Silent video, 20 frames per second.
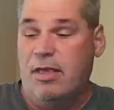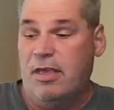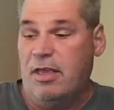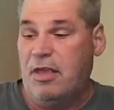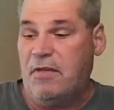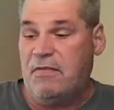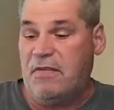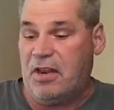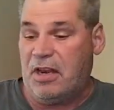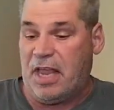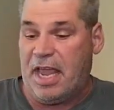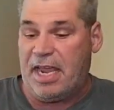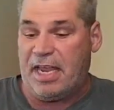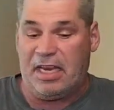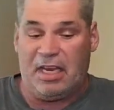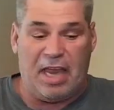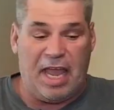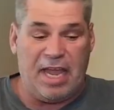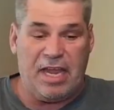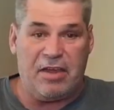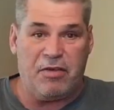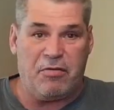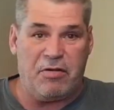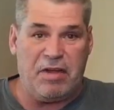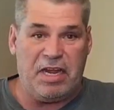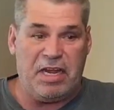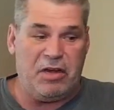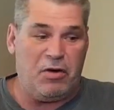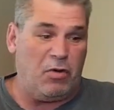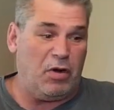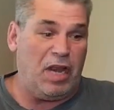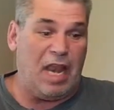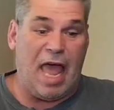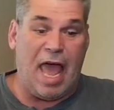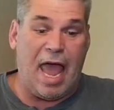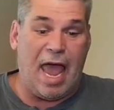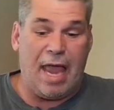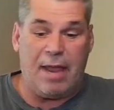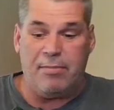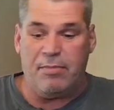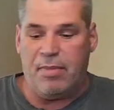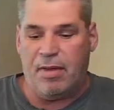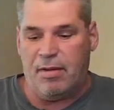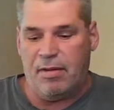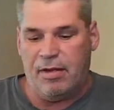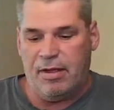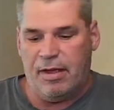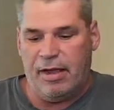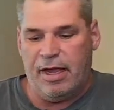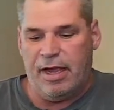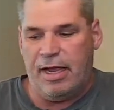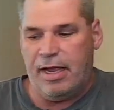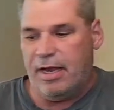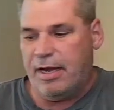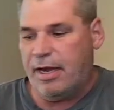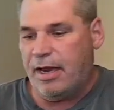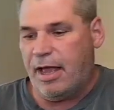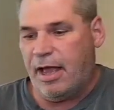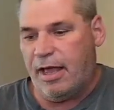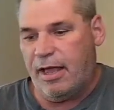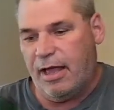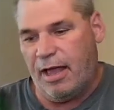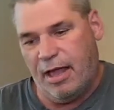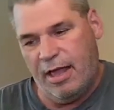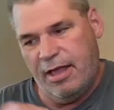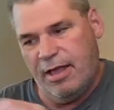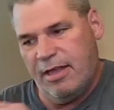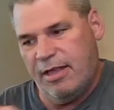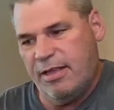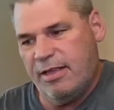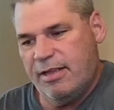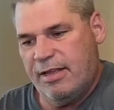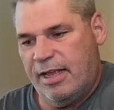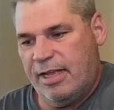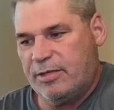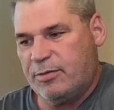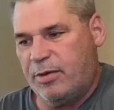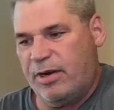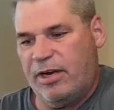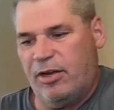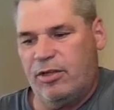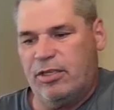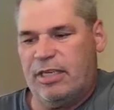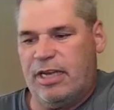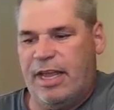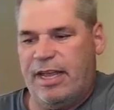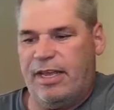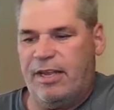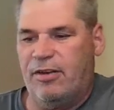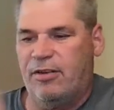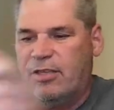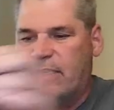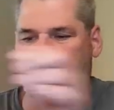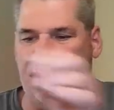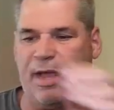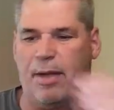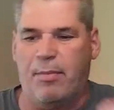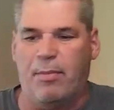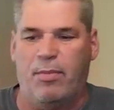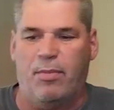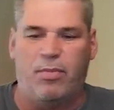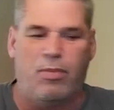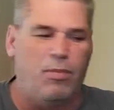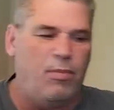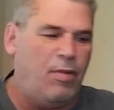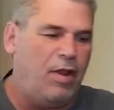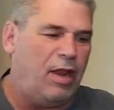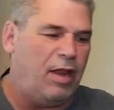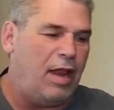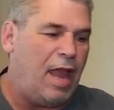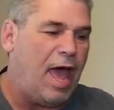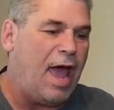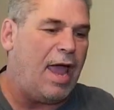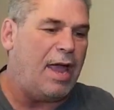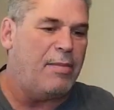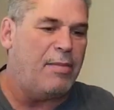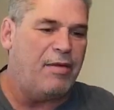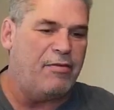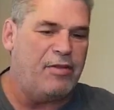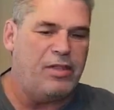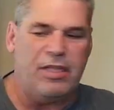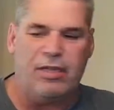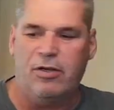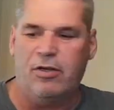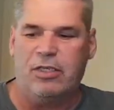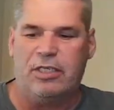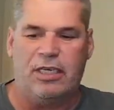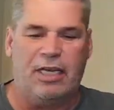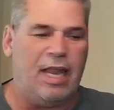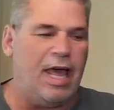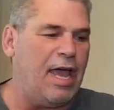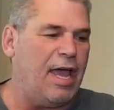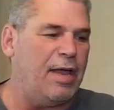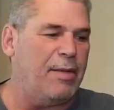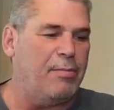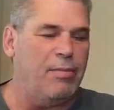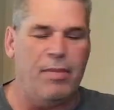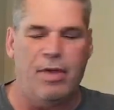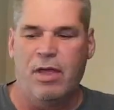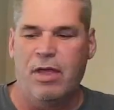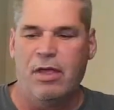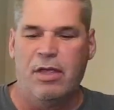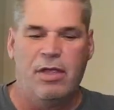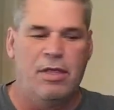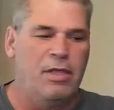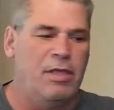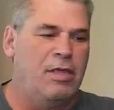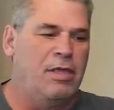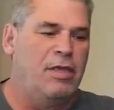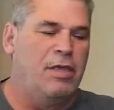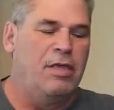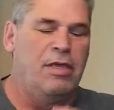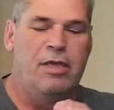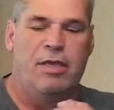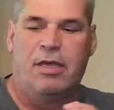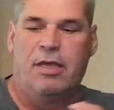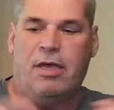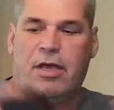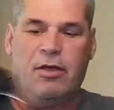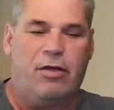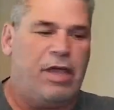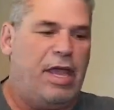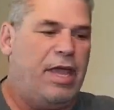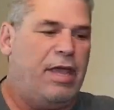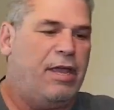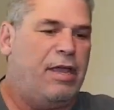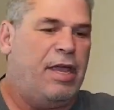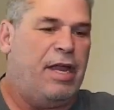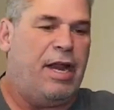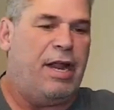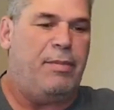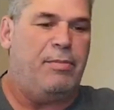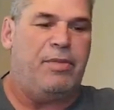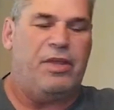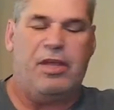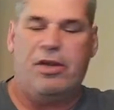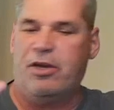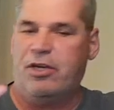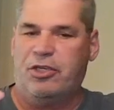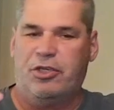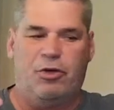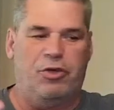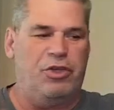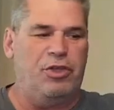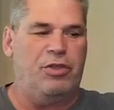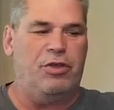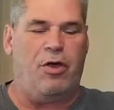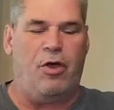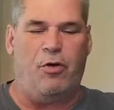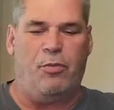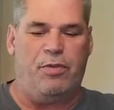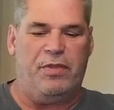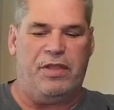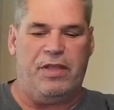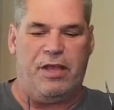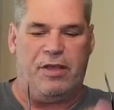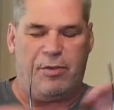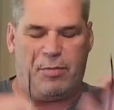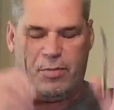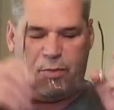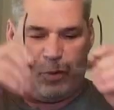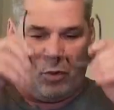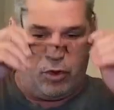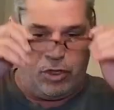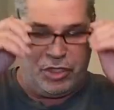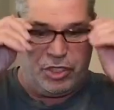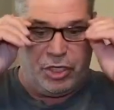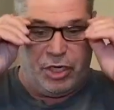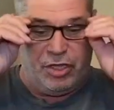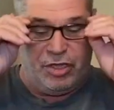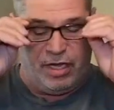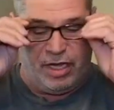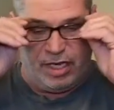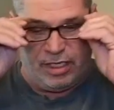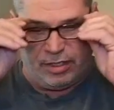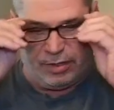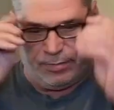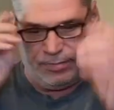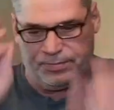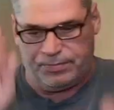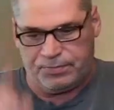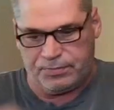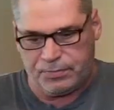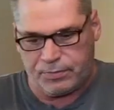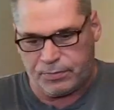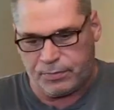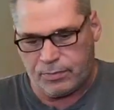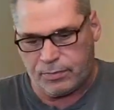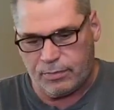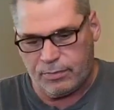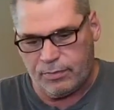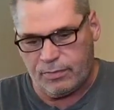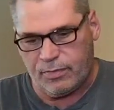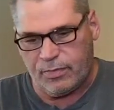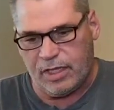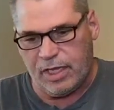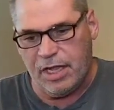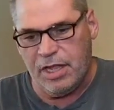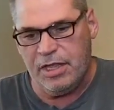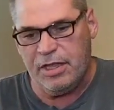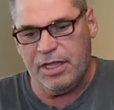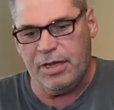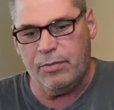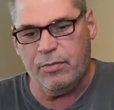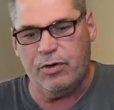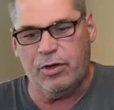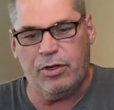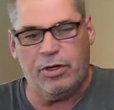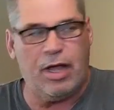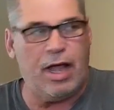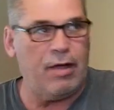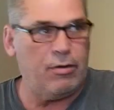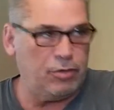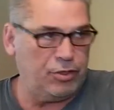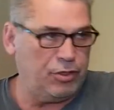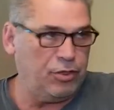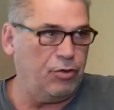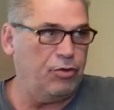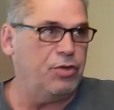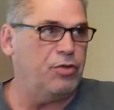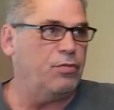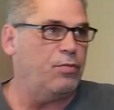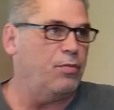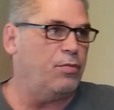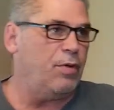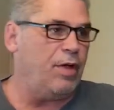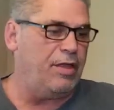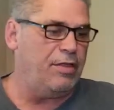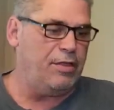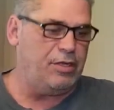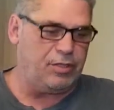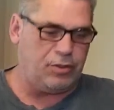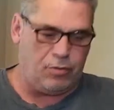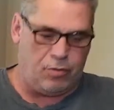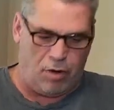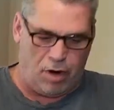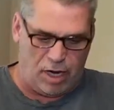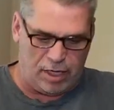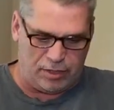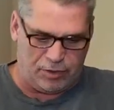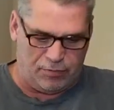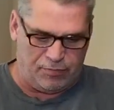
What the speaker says: If you like light green or lime, and that's what it looks like. It looks like a lime. Everything looks a lime. Okay, and I'm going to show you open the other portion of this, and then I'll show you this cross